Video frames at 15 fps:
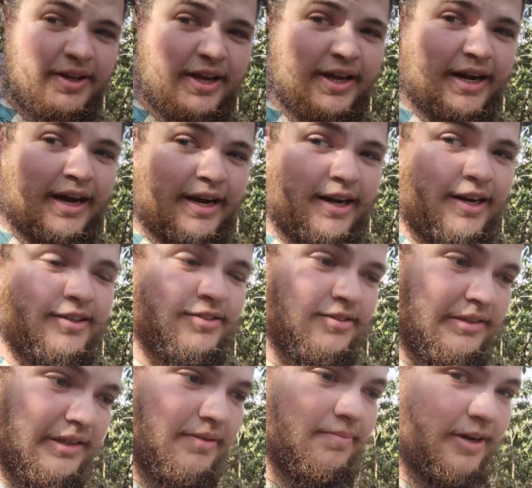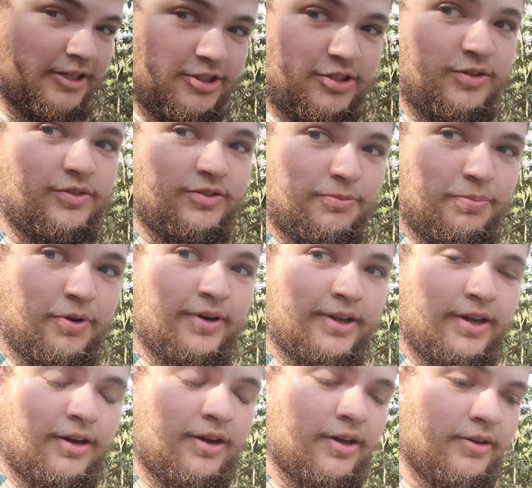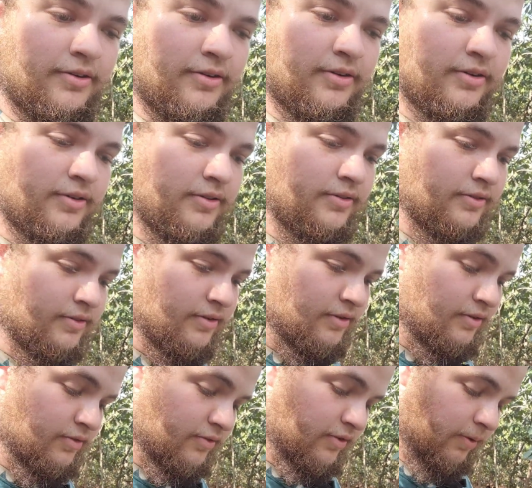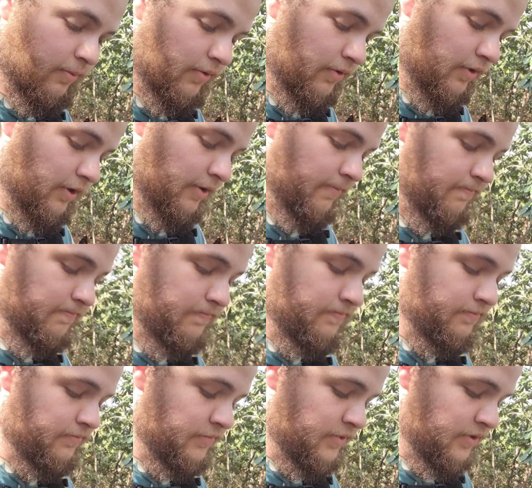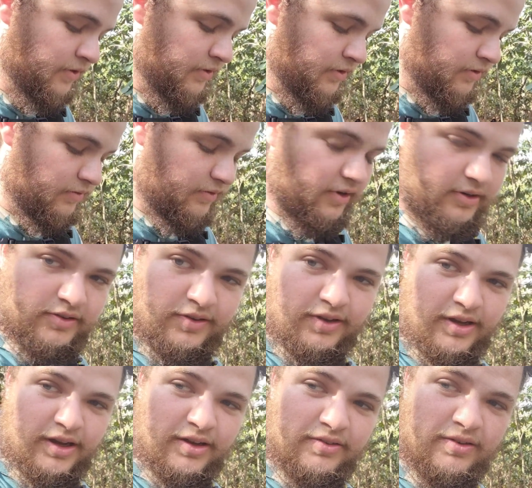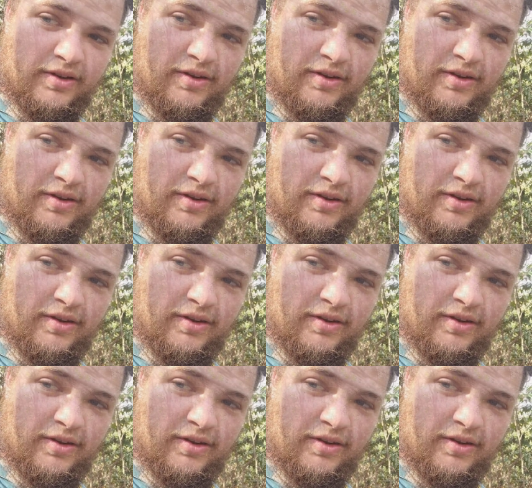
but like I got, my shoes are pretty gone. So we'll uh, talk to you guys